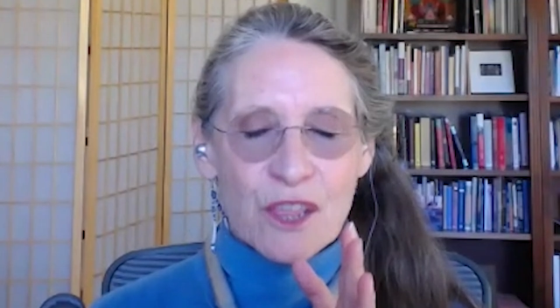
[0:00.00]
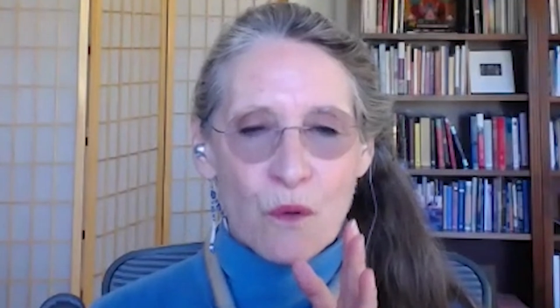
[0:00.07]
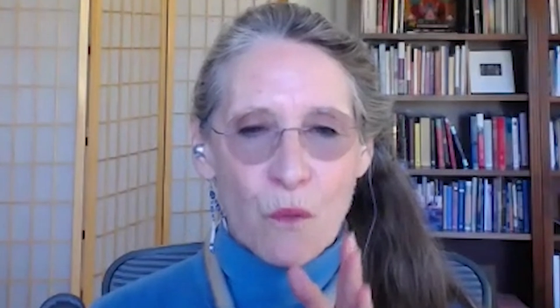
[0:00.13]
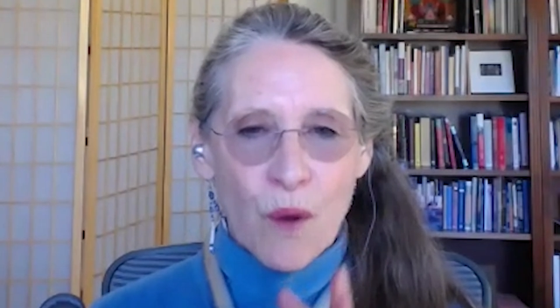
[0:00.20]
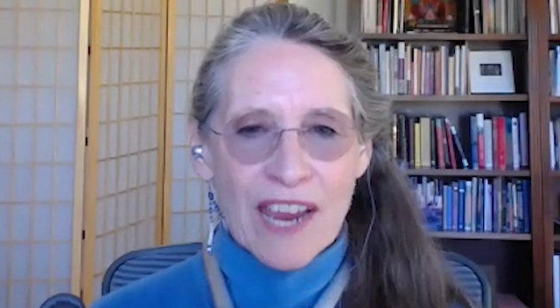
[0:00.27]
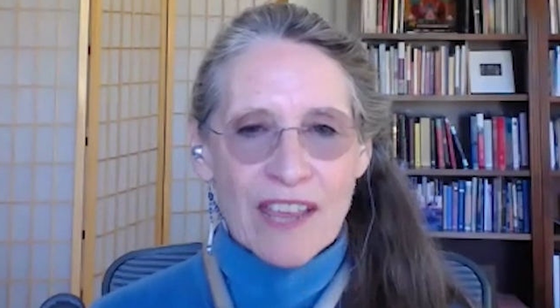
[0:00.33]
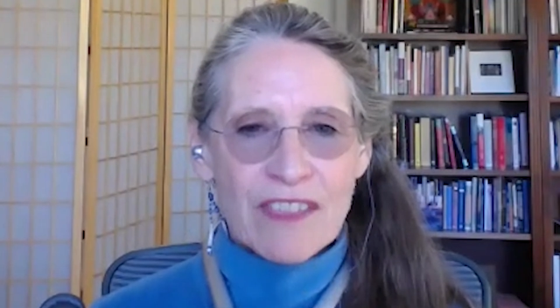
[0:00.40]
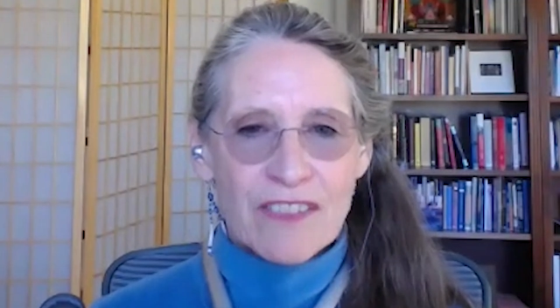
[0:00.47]
The
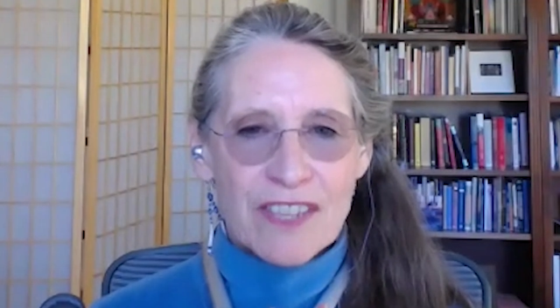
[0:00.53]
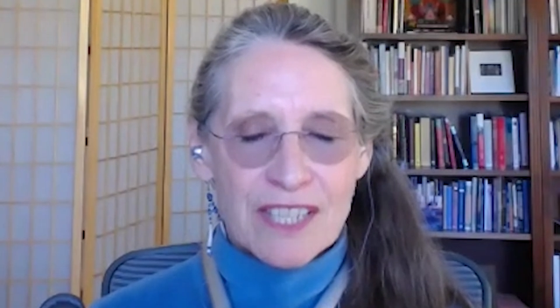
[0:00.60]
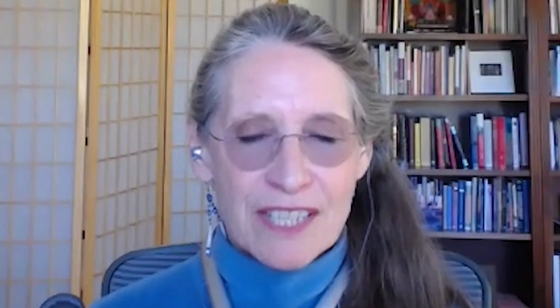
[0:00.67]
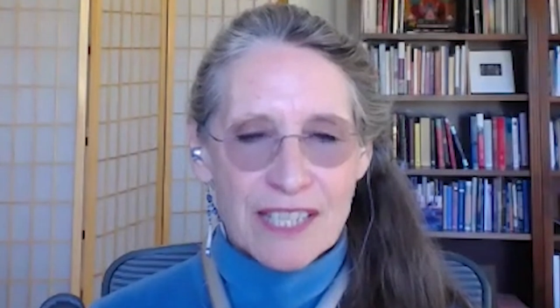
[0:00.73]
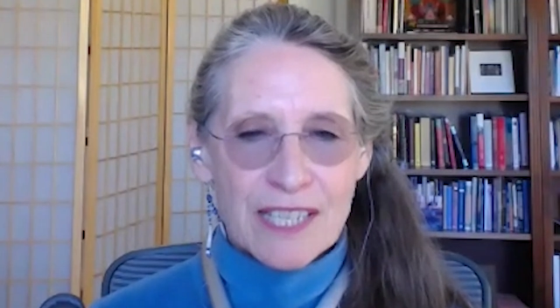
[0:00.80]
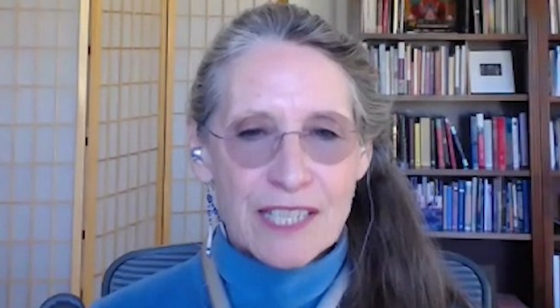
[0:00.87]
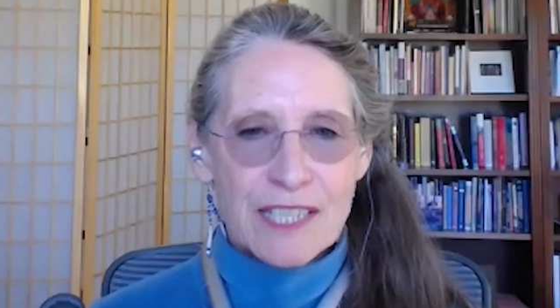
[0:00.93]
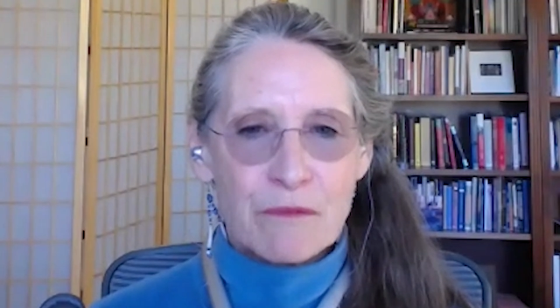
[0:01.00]
way that the
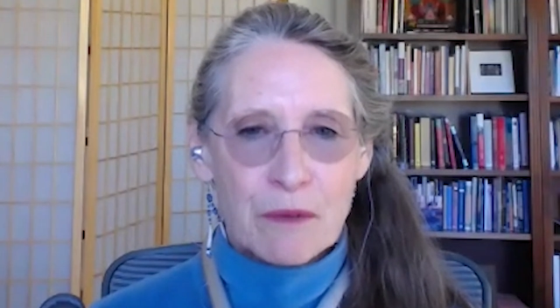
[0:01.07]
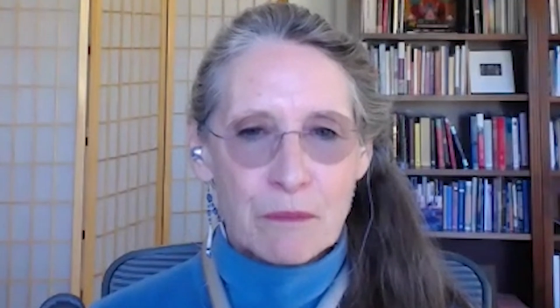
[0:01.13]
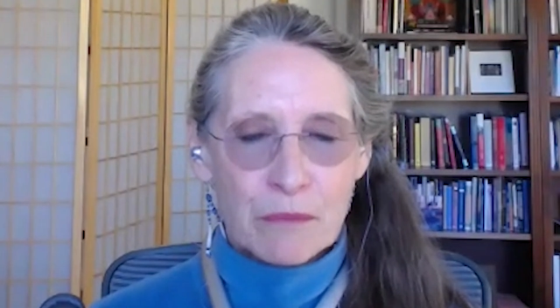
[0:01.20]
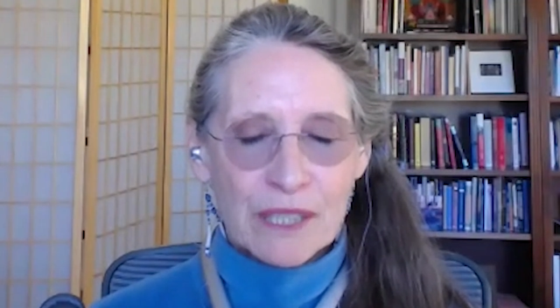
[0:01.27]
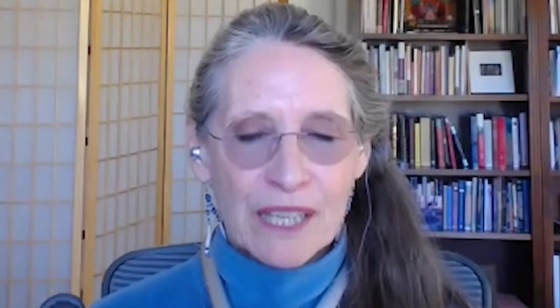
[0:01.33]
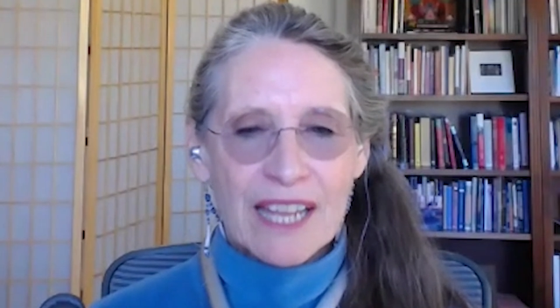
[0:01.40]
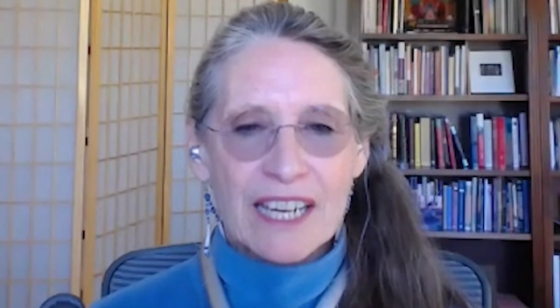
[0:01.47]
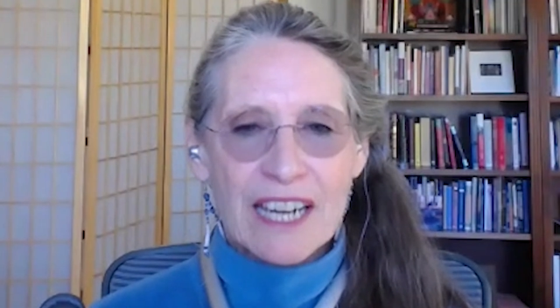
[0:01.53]
seeds have been
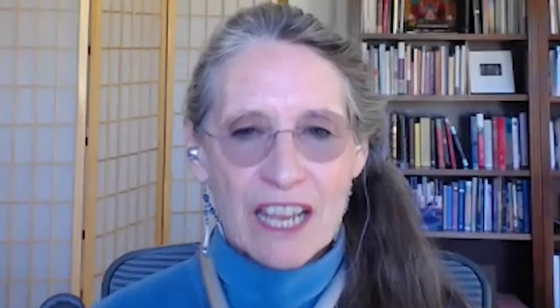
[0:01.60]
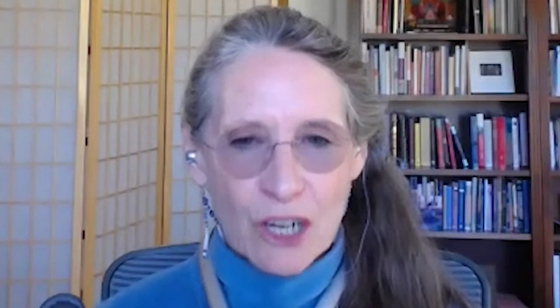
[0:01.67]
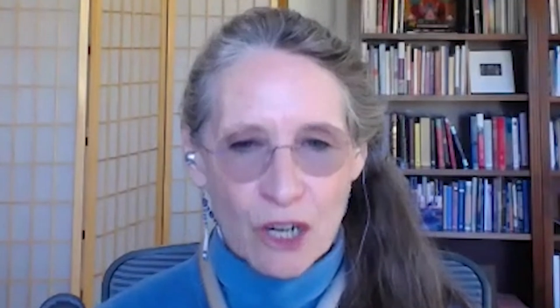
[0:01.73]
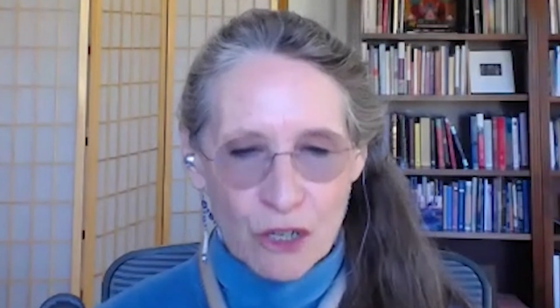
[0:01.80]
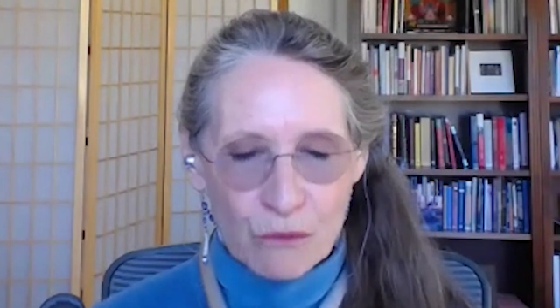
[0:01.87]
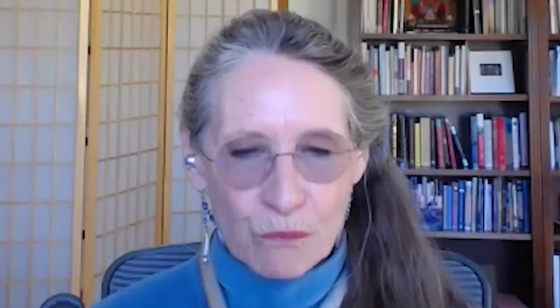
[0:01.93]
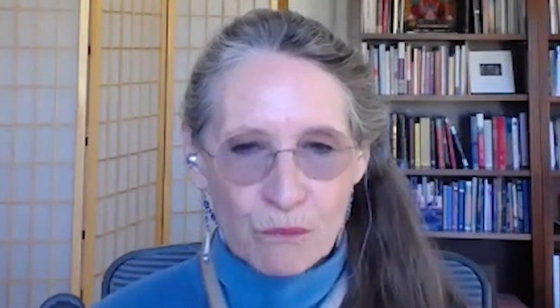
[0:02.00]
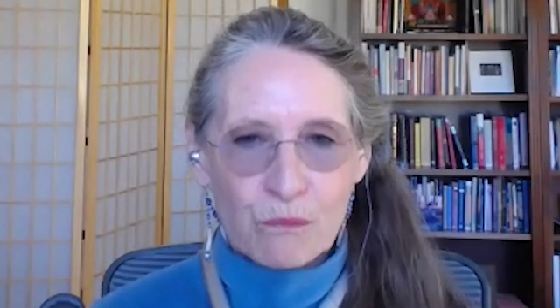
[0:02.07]
planted and
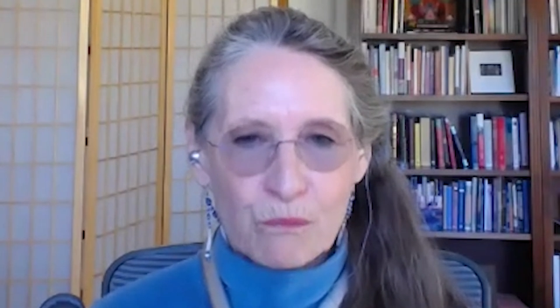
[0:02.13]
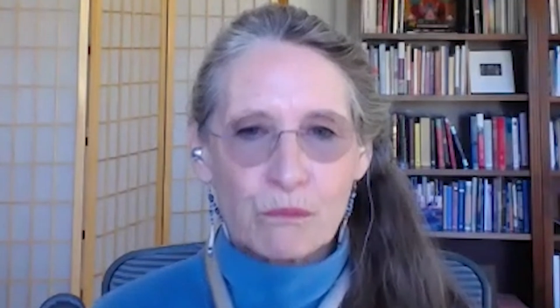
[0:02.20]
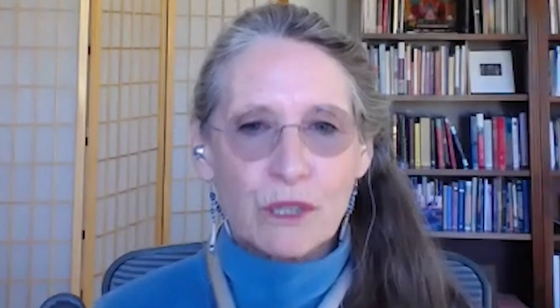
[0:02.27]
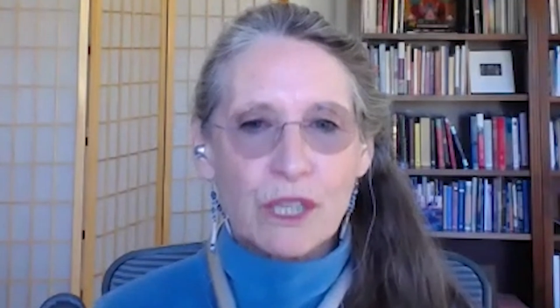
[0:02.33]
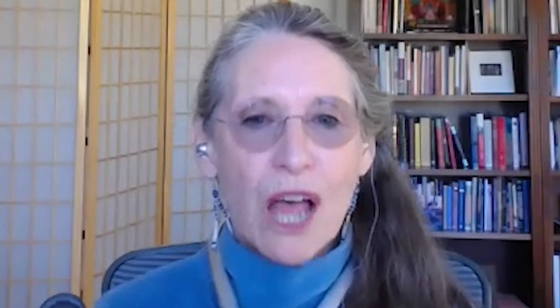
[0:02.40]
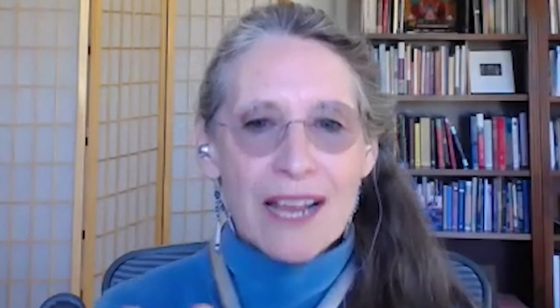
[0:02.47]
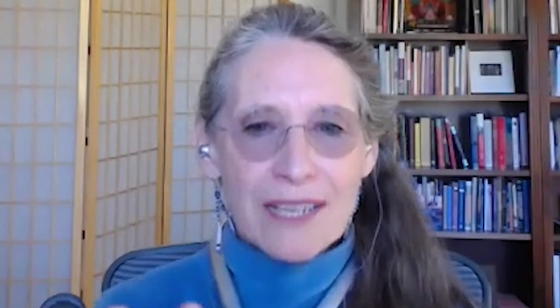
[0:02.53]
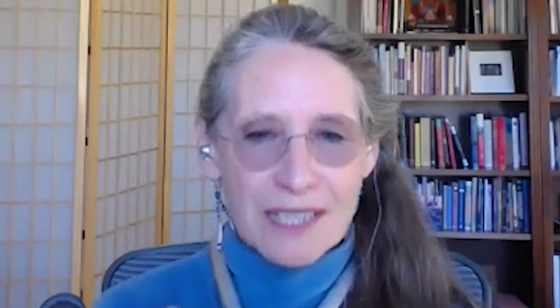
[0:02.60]
are
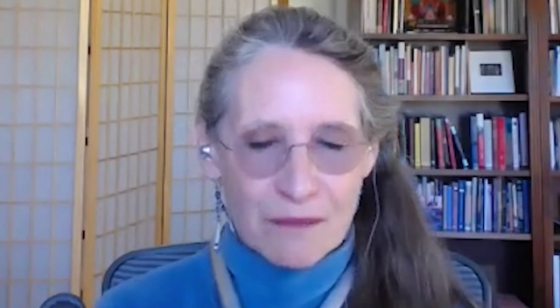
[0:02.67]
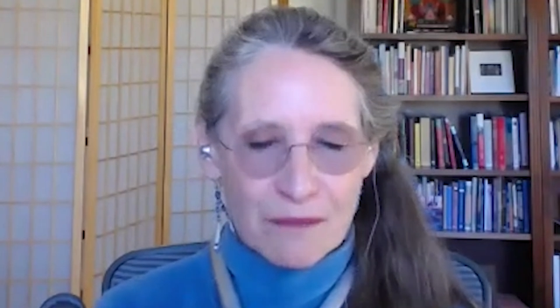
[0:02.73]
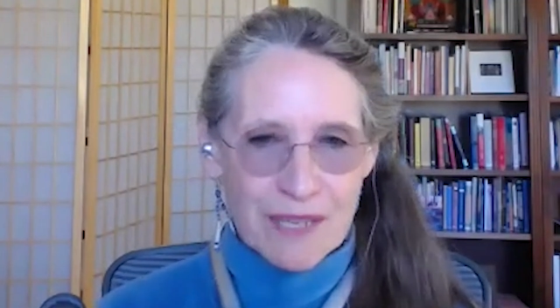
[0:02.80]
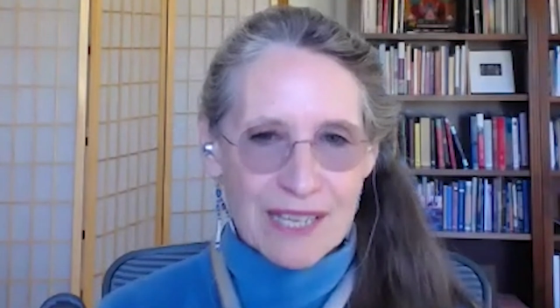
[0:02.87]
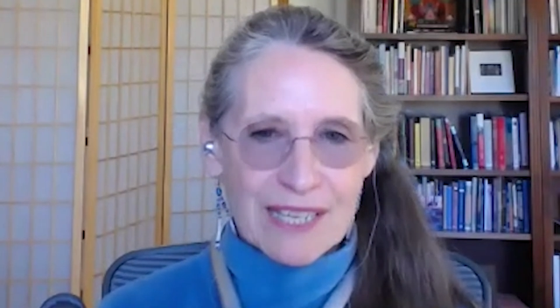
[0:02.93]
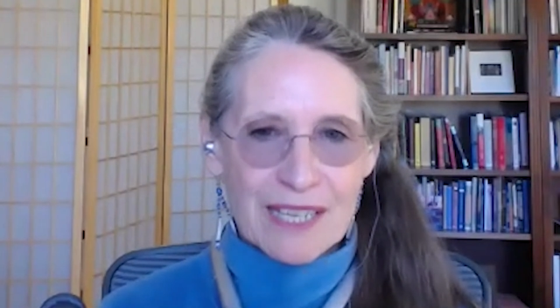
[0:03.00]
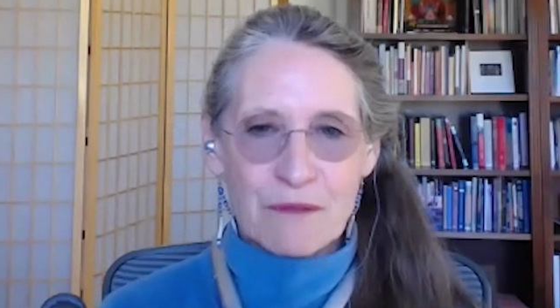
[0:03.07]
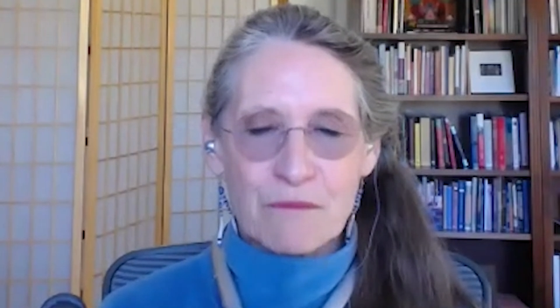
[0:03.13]

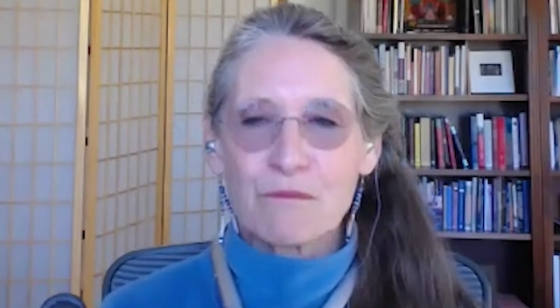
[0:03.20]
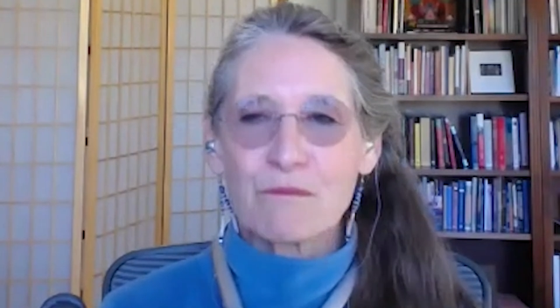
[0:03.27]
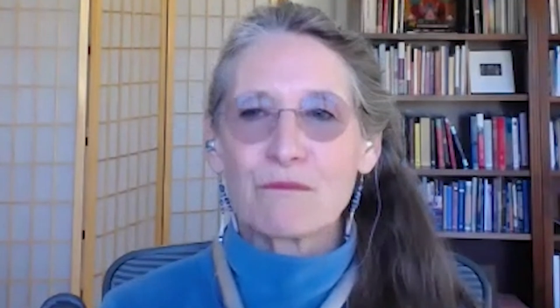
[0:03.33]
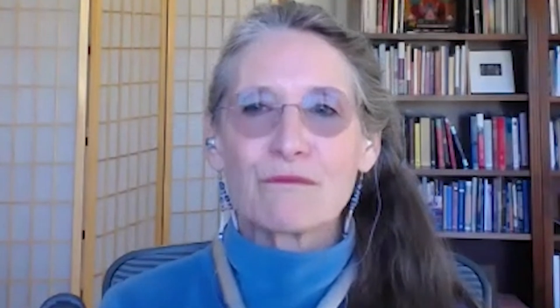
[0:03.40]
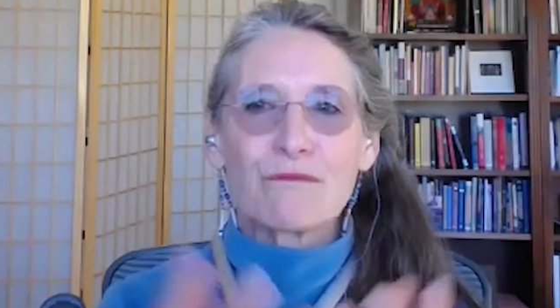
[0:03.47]
blossoming